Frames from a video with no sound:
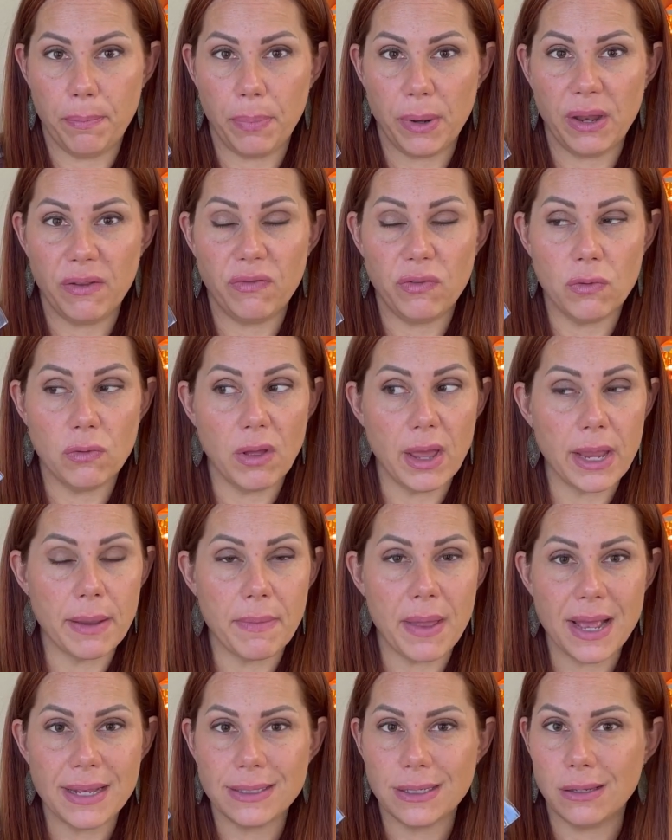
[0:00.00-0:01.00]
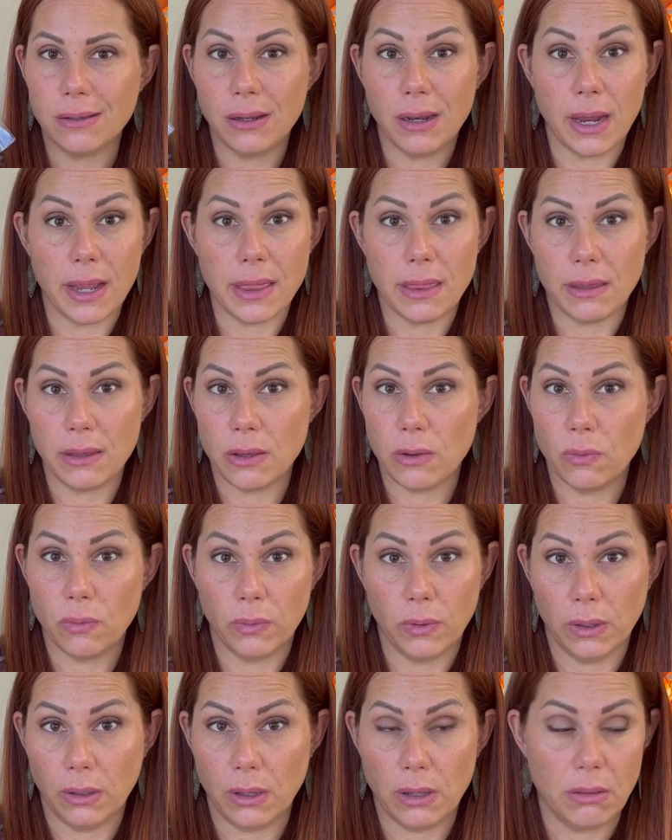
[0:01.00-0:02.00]
But if you like masculine, I think you'll
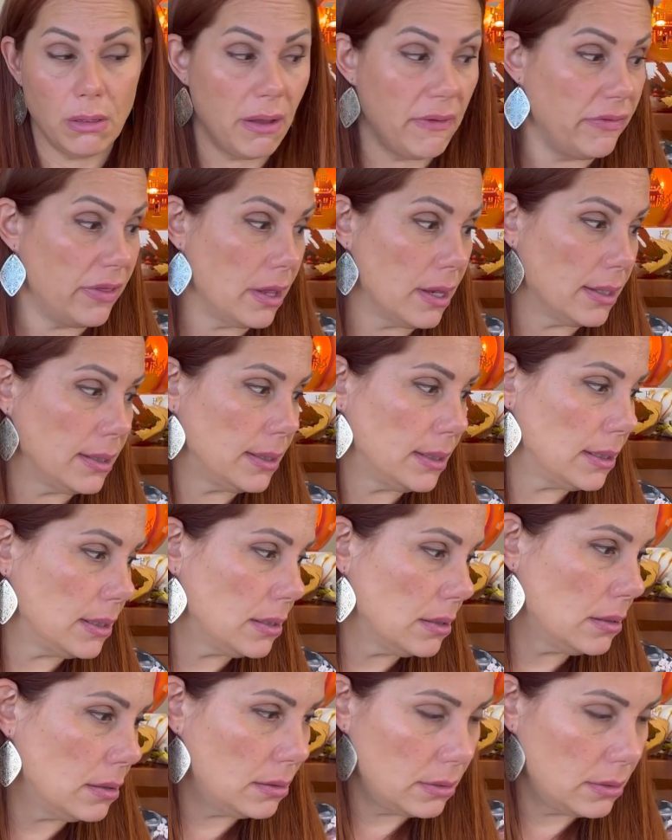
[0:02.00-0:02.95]
really love this.